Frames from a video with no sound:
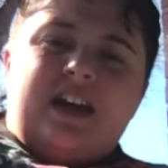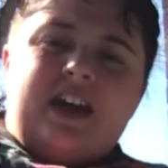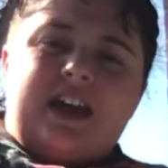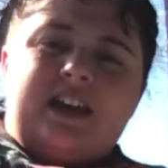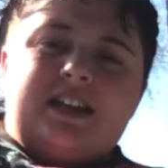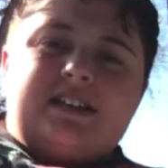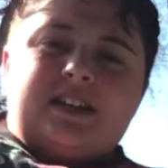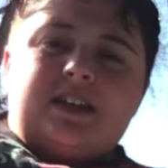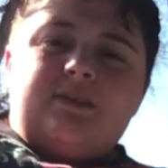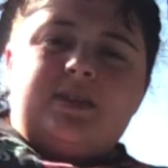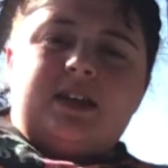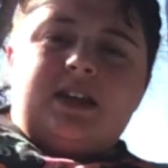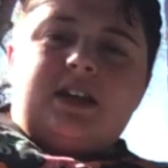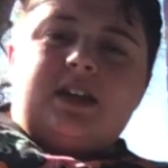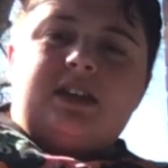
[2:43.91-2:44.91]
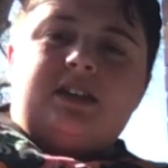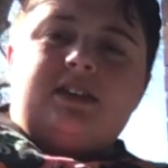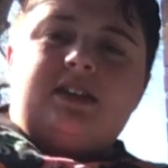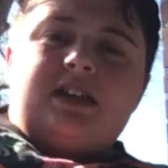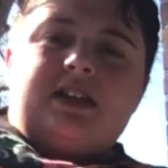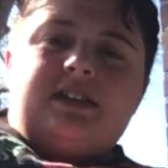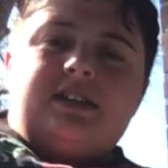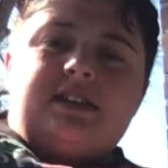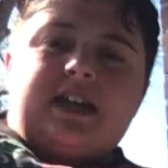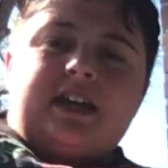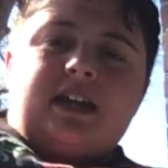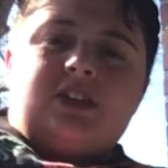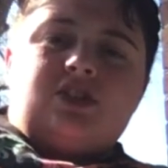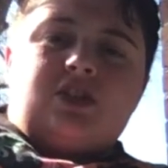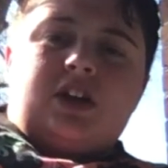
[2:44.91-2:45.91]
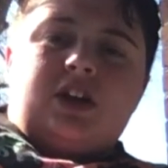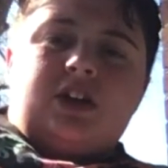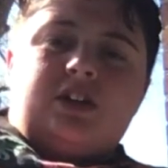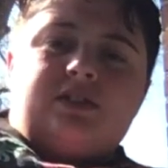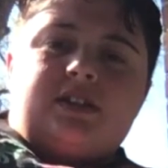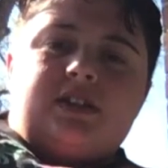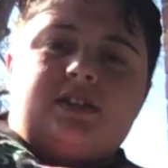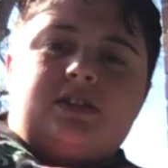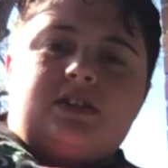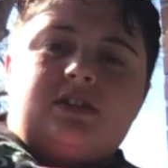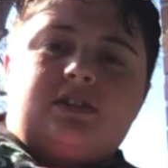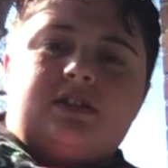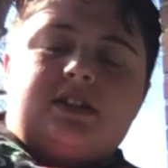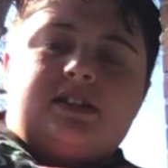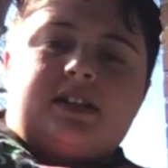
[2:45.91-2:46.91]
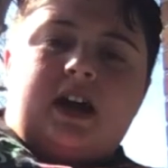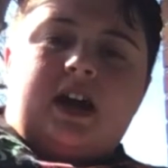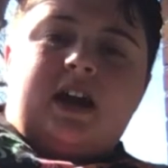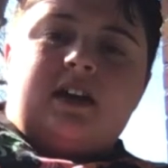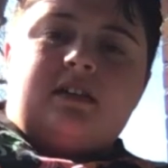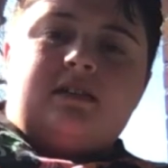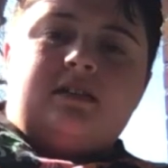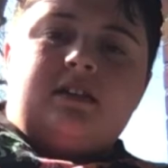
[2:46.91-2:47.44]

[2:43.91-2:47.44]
And it's gonna be the 2nd string closest to the sky.